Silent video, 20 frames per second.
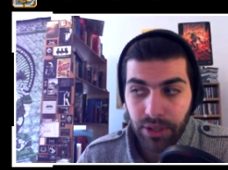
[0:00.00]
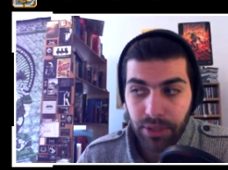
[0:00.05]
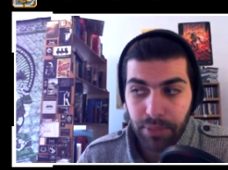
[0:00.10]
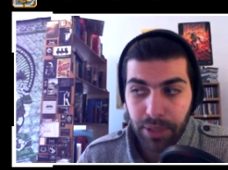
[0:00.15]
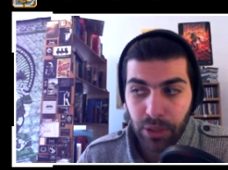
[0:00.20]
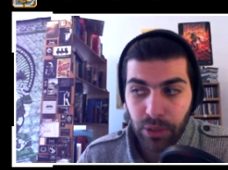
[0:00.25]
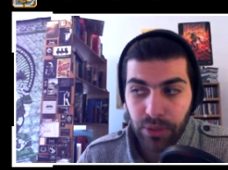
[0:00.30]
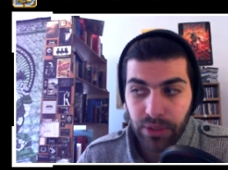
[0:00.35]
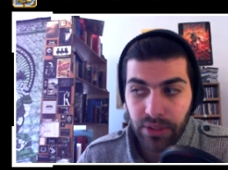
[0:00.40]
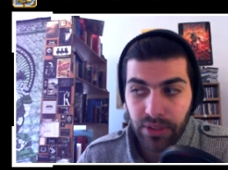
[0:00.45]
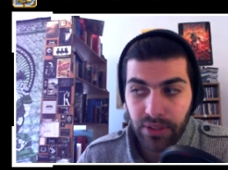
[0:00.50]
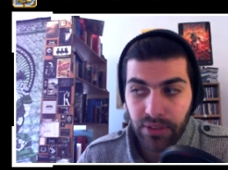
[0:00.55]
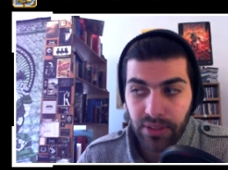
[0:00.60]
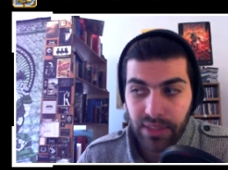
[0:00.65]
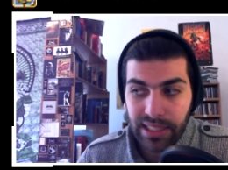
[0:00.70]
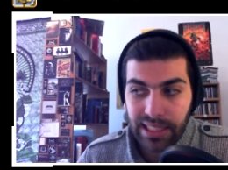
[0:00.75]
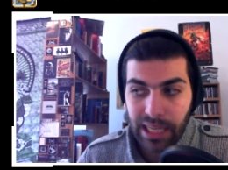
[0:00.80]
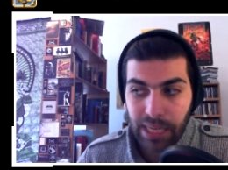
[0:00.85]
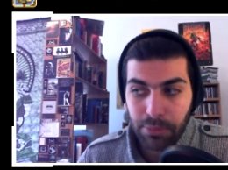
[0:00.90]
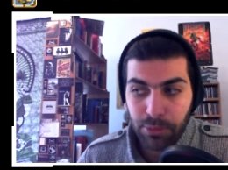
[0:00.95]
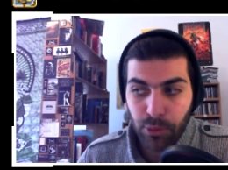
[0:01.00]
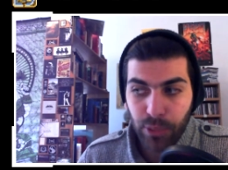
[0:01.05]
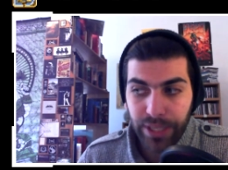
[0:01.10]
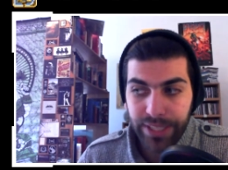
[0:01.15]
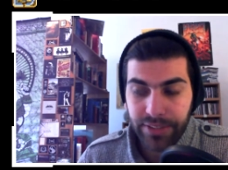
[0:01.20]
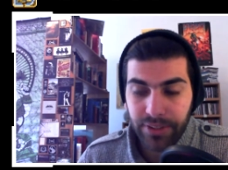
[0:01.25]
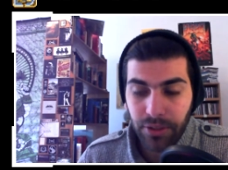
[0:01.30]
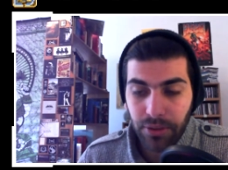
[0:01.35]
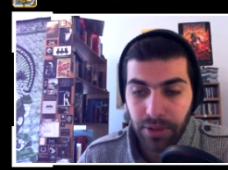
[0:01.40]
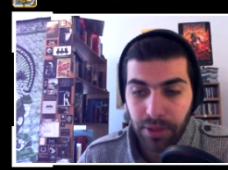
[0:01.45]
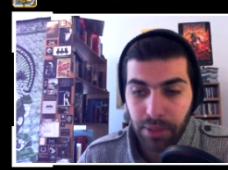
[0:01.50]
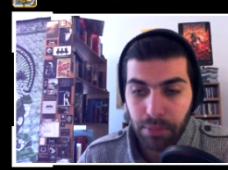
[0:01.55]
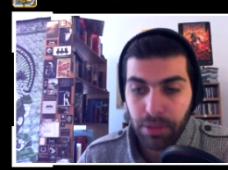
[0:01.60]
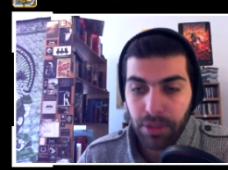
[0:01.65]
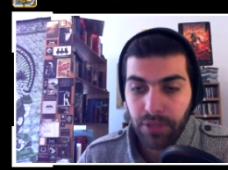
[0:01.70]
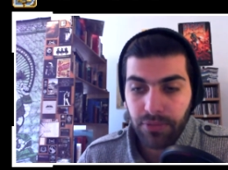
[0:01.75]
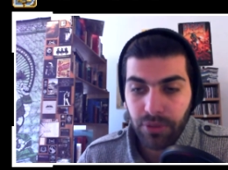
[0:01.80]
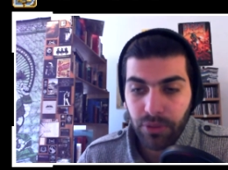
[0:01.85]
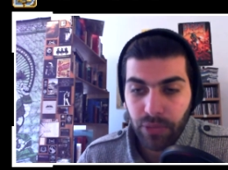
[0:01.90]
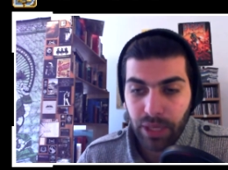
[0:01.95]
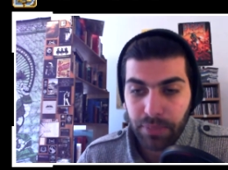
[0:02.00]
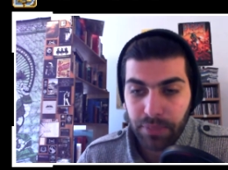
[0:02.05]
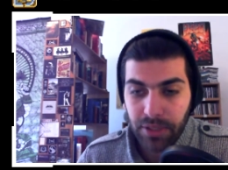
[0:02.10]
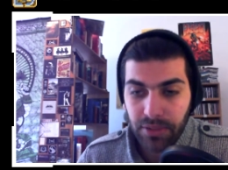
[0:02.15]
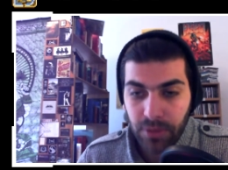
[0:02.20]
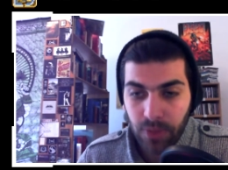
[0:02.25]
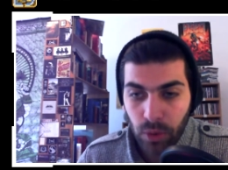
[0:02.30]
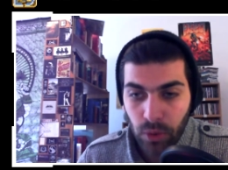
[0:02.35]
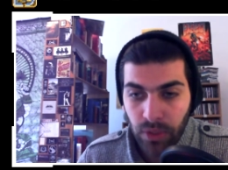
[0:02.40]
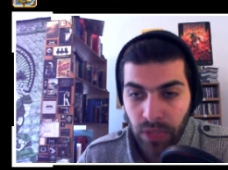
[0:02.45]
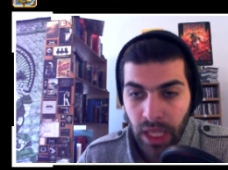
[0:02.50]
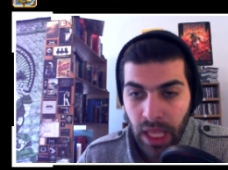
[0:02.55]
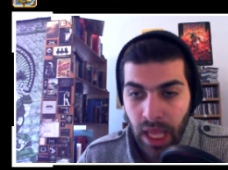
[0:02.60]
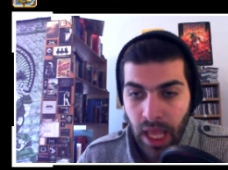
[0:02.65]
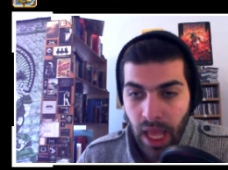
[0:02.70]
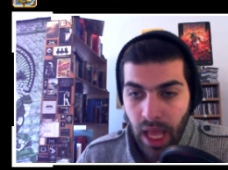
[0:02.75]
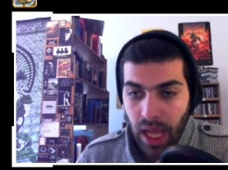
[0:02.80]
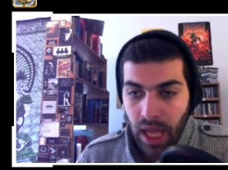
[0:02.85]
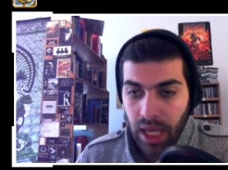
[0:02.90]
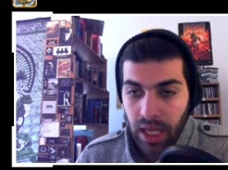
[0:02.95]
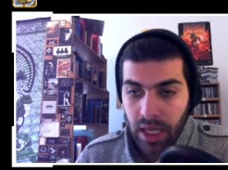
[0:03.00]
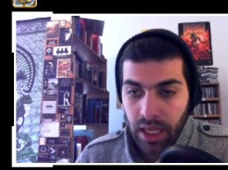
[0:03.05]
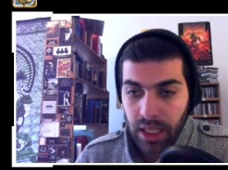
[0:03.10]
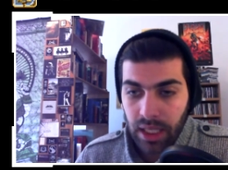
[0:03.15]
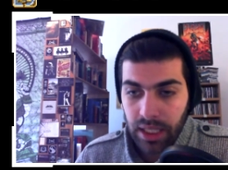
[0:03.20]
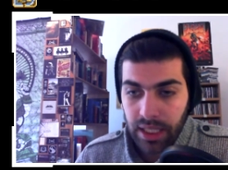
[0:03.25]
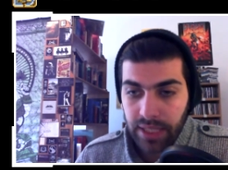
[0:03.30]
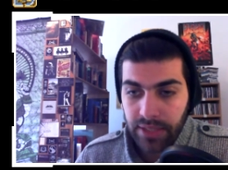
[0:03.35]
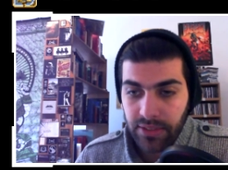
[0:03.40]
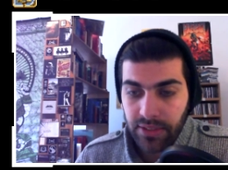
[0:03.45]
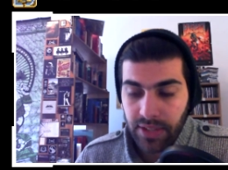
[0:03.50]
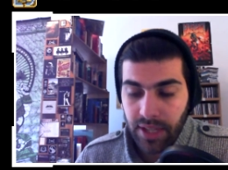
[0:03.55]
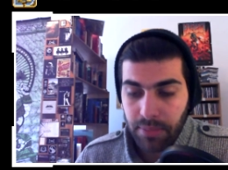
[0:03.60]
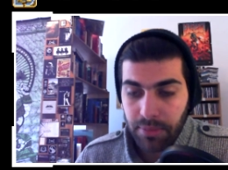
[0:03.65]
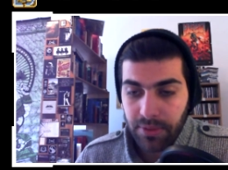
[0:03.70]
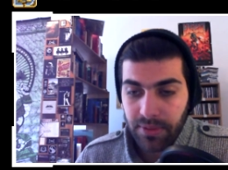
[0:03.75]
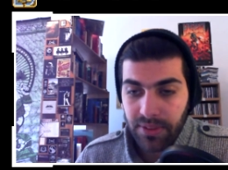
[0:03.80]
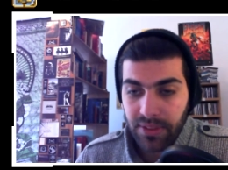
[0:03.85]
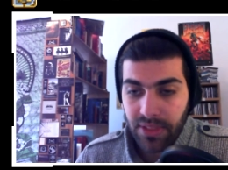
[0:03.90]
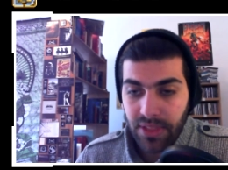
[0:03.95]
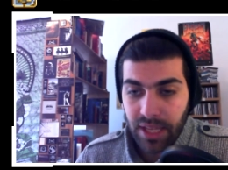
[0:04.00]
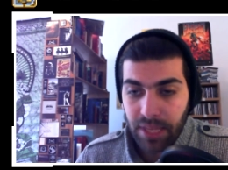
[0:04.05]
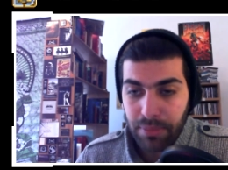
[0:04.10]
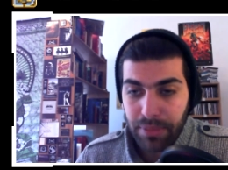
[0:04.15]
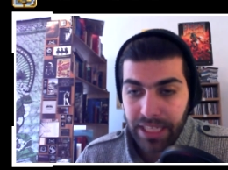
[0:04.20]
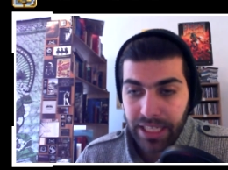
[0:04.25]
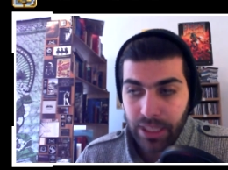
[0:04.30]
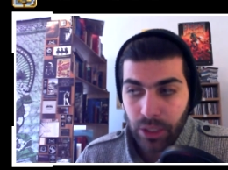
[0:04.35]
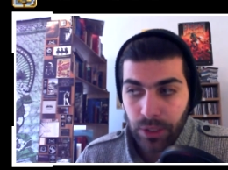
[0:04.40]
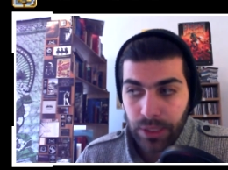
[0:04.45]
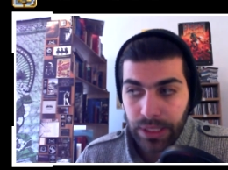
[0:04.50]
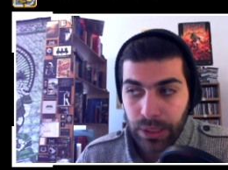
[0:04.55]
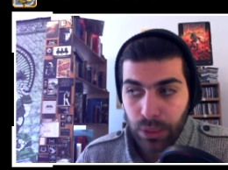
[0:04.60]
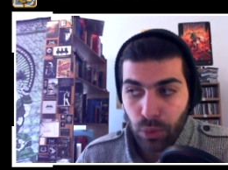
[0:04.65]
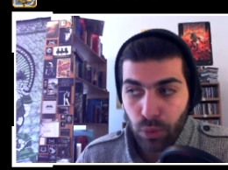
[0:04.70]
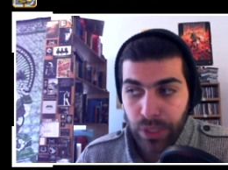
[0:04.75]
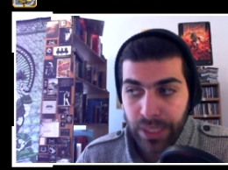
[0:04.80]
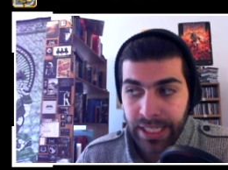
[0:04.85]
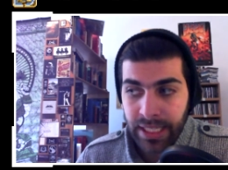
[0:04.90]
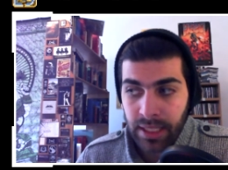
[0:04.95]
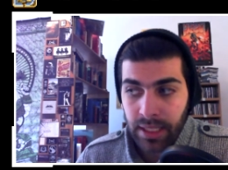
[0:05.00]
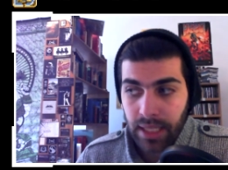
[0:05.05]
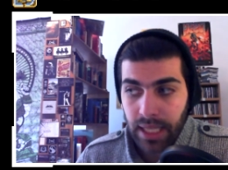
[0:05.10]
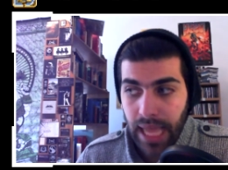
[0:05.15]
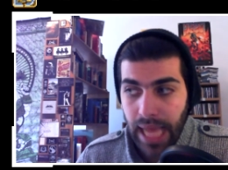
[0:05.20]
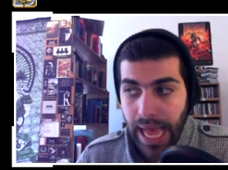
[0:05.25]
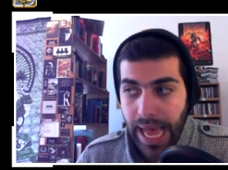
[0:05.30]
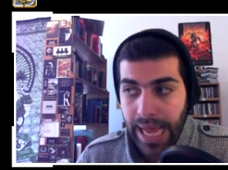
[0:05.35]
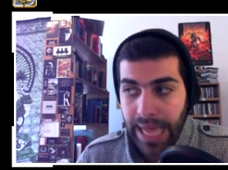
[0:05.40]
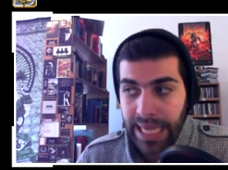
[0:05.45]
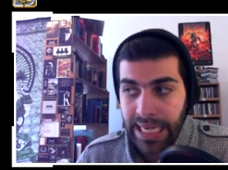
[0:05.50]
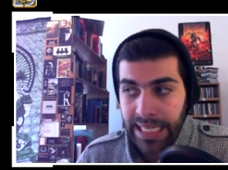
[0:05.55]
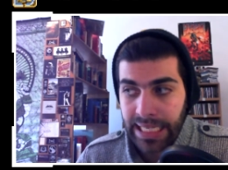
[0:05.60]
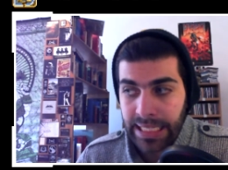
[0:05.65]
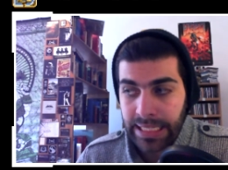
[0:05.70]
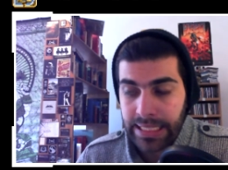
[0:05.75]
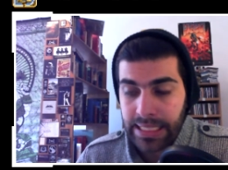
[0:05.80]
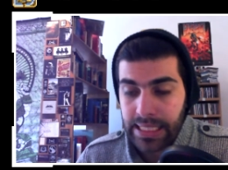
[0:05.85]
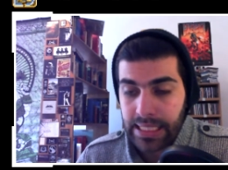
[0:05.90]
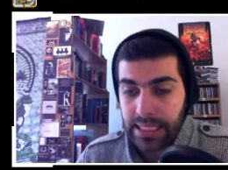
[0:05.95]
potent. It's an upgrade to the Bloodfen Raptor, of course. I can see that thing being good in Arena, and